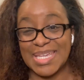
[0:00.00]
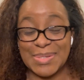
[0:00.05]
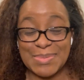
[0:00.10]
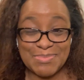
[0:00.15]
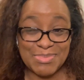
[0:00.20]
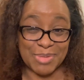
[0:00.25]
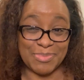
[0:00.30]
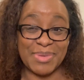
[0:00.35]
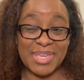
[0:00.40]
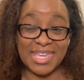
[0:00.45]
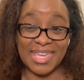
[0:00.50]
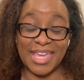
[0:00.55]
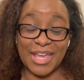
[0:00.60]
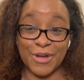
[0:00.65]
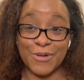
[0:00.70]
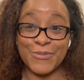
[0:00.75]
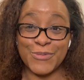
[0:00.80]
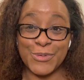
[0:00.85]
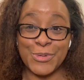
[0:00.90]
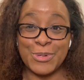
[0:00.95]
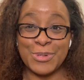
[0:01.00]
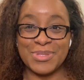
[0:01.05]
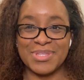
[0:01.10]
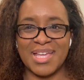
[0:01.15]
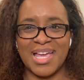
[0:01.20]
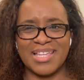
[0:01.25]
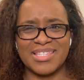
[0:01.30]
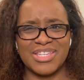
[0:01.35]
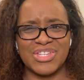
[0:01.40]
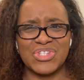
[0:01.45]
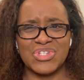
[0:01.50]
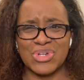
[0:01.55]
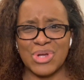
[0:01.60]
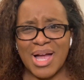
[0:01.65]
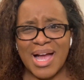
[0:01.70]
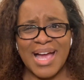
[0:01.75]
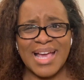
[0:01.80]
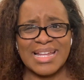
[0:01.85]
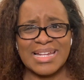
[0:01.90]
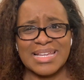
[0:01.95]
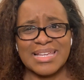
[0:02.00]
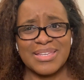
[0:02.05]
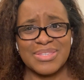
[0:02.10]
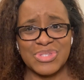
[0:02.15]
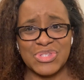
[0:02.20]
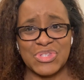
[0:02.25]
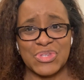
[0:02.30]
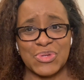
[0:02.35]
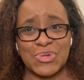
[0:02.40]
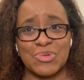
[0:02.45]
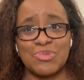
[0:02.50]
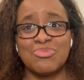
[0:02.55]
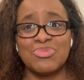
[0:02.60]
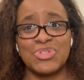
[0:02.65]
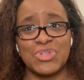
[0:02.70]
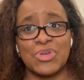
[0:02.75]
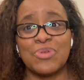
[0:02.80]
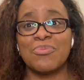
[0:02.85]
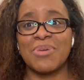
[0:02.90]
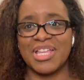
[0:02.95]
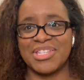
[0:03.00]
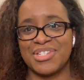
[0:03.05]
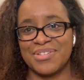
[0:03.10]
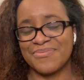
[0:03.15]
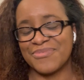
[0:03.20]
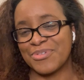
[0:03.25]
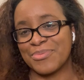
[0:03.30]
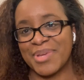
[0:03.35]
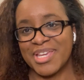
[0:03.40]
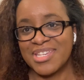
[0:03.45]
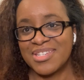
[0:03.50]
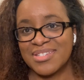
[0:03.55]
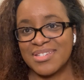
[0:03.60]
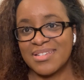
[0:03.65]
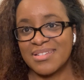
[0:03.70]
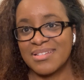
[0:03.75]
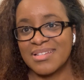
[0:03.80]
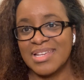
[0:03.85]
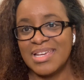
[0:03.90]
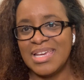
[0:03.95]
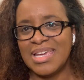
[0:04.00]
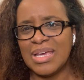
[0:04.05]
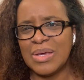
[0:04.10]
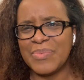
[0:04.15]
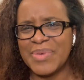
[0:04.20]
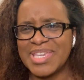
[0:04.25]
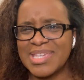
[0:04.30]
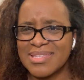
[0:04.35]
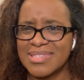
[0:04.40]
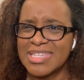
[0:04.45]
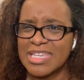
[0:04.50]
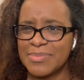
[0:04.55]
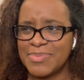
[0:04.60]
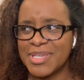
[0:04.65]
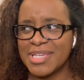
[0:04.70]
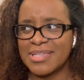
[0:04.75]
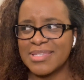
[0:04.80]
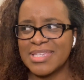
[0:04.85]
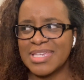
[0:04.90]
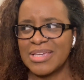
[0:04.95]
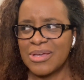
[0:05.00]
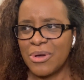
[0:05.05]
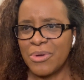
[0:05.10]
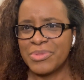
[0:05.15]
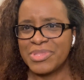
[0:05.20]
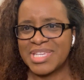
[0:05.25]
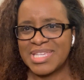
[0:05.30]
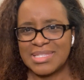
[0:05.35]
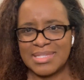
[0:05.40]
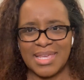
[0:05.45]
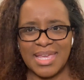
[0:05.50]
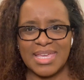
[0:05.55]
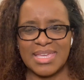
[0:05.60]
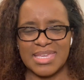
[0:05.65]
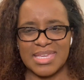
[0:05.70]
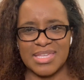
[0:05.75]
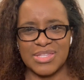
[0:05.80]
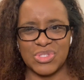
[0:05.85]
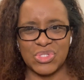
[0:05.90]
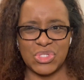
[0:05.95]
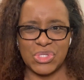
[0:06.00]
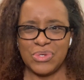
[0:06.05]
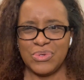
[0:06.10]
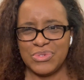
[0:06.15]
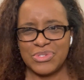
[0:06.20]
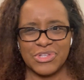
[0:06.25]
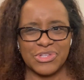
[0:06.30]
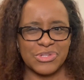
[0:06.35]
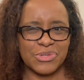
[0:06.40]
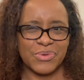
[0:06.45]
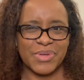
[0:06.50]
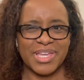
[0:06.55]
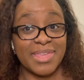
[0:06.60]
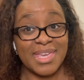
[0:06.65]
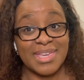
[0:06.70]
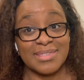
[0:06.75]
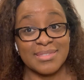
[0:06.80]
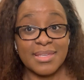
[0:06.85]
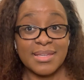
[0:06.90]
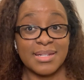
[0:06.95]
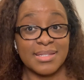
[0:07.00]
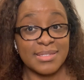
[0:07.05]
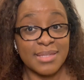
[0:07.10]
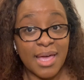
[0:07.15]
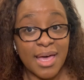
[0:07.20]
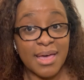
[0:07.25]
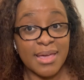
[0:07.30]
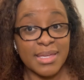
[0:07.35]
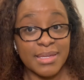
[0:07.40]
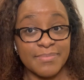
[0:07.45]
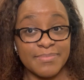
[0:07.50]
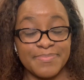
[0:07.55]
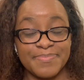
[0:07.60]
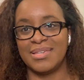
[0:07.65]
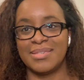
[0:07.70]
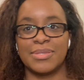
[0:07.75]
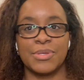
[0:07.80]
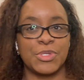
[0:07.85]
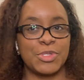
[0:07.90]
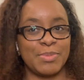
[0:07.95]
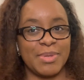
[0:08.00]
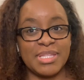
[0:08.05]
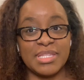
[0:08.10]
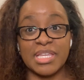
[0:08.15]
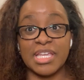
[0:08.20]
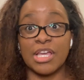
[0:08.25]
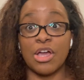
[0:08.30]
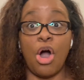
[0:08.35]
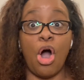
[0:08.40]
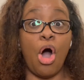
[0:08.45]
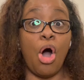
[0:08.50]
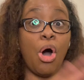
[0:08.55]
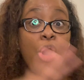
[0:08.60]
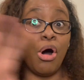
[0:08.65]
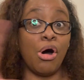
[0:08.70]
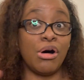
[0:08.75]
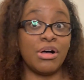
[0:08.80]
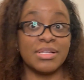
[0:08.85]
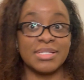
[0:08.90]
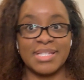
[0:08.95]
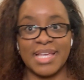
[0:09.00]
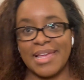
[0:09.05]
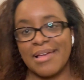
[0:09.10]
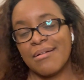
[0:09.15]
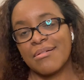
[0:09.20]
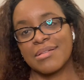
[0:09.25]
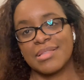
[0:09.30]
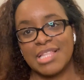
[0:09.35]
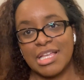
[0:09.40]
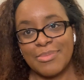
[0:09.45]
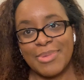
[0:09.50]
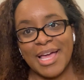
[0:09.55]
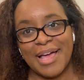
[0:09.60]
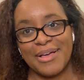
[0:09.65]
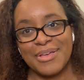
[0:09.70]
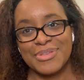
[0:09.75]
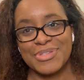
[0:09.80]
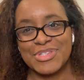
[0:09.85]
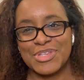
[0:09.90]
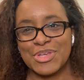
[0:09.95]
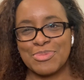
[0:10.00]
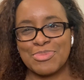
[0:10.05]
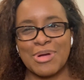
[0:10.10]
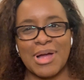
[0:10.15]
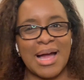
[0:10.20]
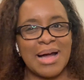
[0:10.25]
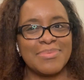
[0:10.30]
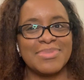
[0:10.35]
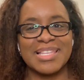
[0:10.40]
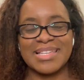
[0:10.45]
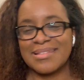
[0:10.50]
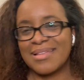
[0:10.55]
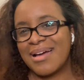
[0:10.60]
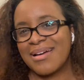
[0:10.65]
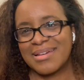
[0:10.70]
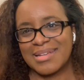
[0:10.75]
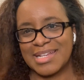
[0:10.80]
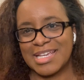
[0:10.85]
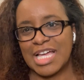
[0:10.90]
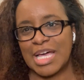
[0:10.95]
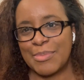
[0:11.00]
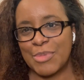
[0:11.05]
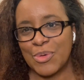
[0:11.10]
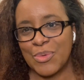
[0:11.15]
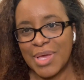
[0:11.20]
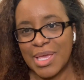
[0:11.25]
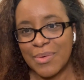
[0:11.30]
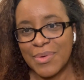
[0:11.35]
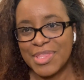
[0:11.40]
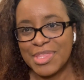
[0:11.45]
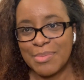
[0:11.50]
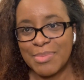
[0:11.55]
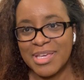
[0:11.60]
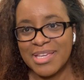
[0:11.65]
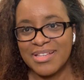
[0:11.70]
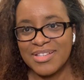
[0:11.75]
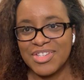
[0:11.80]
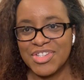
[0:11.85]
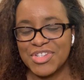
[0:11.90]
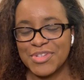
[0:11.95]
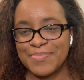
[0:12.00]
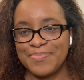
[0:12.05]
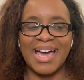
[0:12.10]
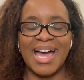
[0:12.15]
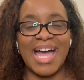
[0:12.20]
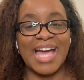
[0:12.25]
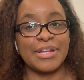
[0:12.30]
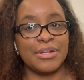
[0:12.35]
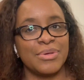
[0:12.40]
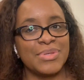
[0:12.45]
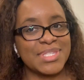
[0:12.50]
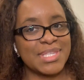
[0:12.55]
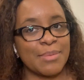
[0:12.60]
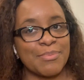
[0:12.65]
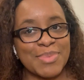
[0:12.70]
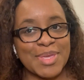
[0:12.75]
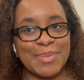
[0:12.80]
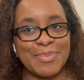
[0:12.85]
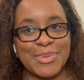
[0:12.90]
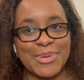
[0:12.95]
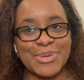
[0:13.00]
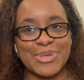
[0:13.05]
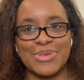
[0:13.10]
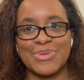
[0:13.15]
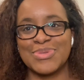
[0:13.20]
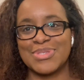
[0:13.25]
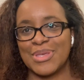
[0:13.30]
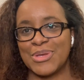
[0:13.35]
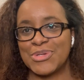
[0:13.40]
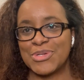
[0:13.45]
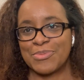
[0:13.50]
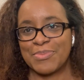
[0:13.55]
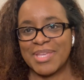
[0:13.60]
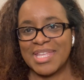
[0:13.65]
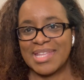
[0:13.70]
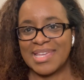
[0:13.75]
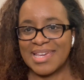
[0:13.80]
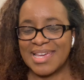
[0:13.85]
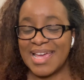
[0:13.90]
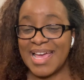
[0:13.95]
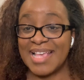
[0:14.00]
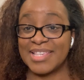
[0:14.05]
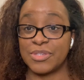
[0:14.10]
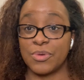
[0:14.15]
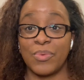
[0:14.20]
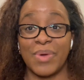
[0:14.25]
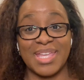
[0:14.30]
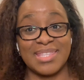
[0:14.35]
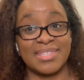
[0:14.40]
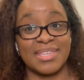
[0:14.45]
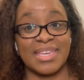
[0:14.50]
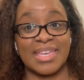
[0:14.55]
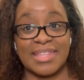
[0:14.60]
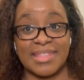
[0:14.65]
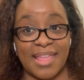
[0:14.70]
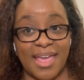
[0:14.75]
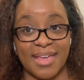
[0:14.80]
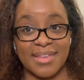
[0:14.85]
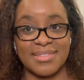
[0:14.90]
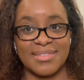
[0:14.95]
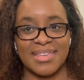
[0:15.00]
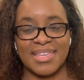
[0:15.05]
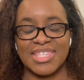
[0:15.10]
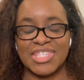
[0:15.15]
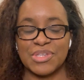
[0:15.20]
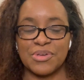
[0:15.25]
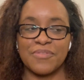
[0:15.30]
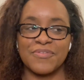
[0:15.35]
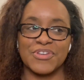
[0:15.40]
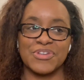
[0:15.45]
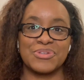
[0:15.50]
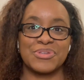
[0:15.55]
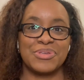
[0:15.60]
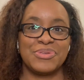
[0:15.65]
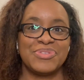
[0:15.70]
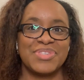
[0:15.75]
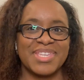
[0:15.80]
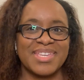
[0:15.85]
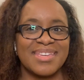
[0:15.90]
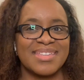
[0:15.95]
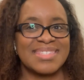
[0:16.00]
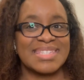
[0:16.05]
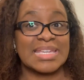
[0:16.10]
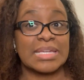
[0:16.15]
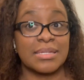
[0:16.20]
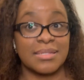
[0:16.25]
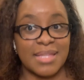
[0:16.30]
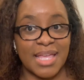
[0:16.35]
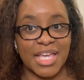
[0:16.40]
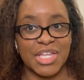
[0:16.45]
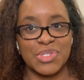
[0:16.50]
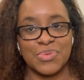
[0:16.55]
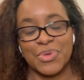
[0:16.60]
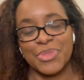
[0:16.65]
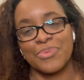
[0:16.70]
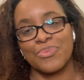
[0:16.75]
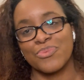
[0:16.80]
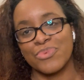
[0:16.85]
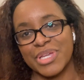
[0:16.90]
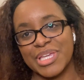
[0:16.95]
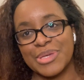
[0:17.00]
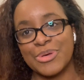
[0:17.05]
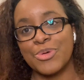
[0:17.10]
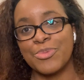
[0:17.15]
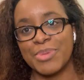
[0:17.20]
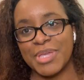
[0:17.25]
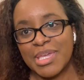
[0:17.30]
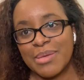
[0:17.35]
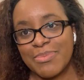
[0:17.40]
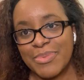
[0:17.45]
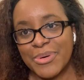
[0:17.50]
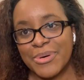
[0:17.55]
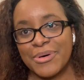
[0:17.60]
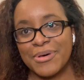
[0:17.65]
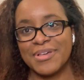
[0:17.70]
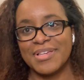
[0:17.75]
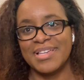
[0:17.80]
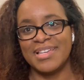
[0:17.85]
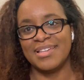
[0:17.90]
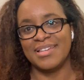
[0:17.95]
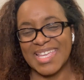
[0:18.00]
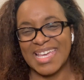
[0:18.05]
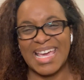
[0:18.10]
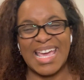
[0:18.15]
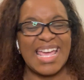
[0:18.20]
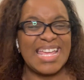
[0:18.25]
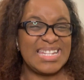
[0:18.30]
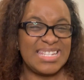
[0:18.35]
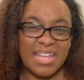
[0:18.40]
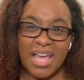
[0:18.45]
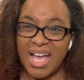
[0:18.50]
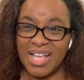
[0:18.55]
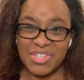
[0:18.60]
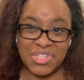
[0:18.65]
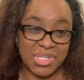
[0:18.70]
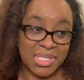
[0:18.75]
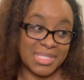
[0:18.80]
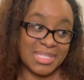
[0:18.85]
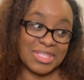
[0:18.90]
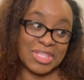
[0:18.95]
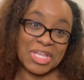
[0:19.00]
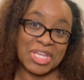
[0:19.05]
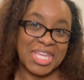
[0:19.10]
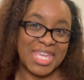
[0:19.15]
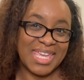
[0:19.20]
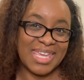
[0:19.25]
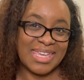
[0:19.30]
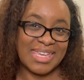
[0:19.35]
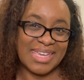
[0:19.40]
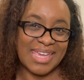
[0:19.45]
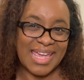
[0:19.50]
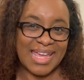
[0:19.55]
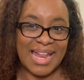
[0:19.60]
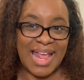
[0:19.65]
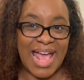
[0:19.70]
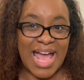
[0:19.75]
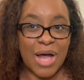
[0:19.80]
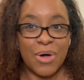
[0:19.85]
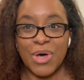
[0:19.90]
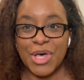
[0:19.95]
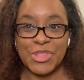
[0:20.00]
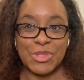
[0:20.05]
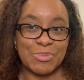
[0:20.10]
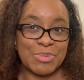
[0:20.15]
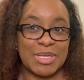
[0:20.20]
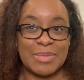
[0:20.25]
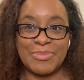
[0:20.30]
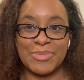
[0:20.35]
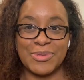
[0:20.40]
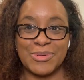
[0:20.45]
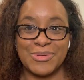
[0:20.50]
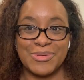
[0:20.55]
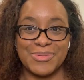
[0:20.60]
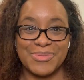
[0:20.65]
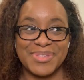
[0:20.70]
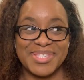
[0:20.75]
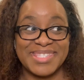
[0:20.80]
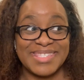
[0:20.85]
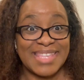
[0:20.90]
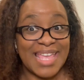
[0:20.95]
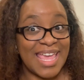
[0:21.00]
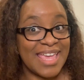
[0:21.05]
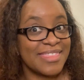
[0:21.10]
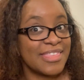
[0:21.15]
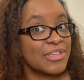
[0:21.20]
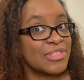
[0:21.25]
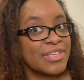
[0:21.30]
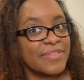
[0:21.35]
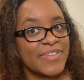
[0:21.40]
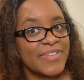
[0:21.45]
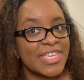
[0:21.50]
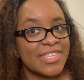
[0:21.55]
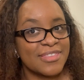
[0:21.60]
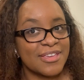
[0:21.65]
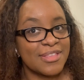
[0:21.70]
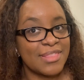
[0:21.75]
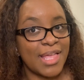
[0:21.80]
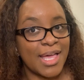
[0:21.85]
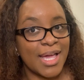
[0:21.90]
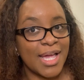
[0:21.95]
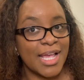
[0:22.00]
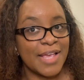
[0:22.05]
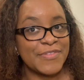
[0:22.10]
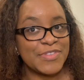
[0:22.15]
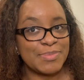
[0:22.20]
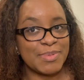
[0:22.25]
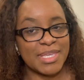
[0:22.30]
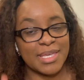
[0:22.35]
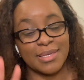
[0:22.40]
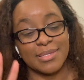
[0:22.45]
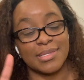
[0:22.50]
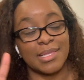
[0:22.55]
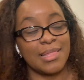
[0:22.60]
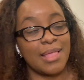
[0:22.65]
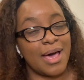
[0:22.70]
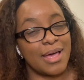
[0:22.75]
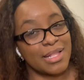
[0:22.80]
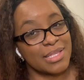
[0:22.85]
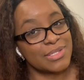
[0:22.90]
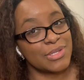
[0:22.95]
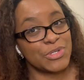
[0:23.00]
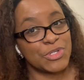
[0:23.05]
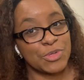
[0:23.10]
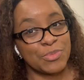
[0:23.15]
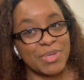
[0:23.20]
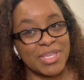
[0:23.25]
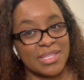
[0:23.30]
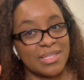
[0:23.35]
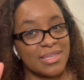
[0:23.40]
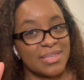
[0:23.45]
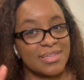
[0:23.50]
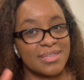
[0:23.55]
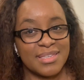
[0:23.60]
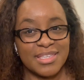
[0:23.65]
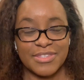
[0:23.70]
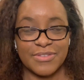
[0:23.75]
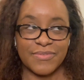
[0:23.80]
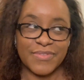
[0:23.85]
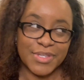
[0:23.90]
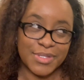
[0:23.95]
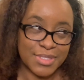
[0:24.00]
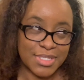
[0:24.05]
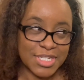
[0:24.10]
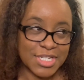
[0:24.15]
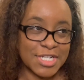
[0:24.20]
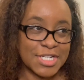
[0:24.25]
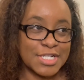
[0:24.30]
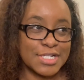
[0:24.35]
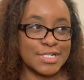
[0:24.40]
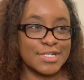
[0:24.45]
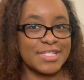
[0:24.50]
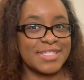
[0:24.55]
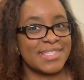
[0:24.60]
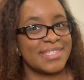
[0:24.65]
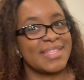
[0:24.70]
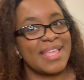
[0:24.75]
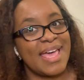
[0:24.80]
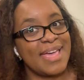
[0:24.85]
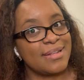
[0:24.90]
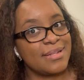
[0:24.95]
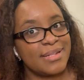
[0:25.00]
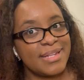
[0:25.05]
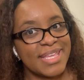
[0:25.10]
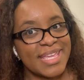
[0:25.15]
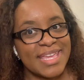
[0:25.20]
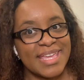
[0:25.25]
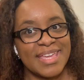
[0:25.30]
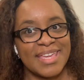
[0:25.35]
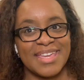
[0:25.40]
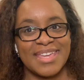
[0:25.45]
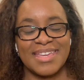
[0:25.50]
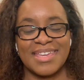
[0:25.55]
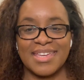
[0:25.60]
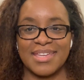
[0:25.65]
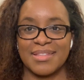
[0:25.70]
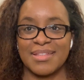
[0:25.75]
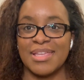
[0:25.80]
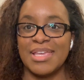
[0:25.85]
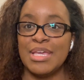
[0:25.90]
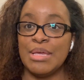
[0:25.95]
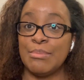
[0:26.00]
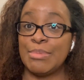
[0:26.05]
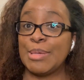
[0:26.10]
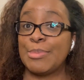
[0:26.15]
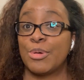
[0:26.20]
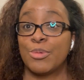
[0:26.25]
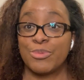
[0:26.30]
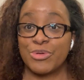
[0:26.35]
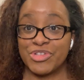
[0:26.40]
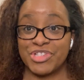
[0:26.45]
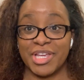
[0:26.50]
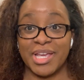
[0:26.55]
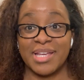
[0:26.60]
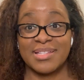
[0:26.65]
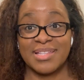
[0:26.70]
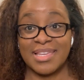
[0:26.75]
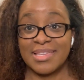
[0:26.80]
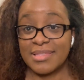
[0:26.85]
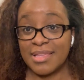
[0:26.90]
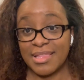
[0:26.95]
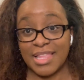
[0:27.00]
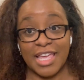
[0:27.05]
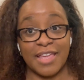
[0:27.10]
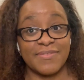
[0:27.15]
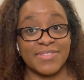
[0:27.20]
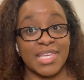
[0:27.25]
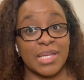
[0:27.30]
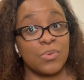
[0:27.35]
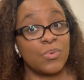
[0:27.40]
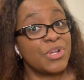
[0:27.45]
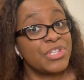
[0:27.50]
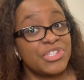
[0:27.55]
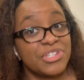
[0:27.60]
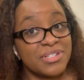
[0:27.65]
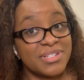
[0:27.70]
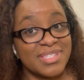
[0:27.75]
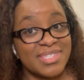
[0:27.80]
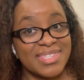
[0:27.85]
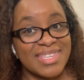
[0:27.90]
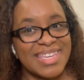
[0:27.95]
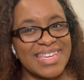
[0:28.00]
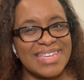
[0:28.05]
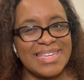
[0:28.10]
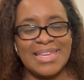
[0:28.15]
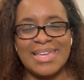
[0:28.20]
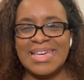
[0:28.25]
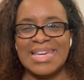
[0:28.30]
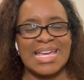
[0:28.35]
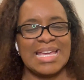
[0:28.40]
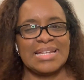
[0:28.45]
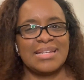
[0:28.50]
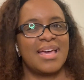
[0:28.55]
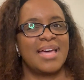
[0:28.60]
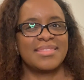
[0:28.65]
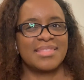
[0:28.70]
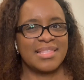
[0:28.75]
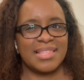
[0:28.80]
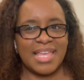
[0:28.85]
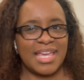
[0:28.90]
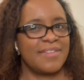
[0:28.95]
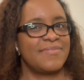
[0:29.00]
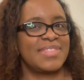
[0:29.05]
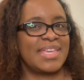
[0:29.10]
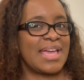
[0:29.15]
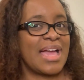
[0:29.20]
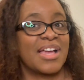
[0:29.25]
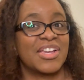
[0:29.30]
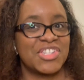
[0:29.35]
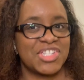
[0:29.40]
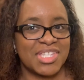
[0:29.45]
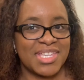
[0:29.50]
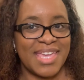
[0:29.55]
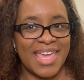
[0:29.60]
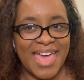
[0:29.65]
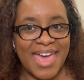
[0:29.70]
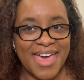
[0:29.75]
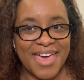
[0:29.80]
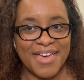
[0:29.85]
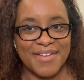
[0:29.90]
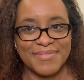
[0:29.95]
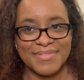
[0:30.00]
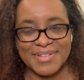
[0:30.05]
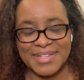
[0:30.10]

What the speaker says: But be careful not to try to consume too much information. We can typically only take in 2 to 3 things at a time. So spending all day on Clubhouse, you're probably not going to come away with a bunch. I know some people use social media as a way to connect. And so if you're using it to connect with real people and not just looking at how other people say they're living their lives, because a lot of social media is filters and editing and people projecting the life they want you to see and not the life they actually have.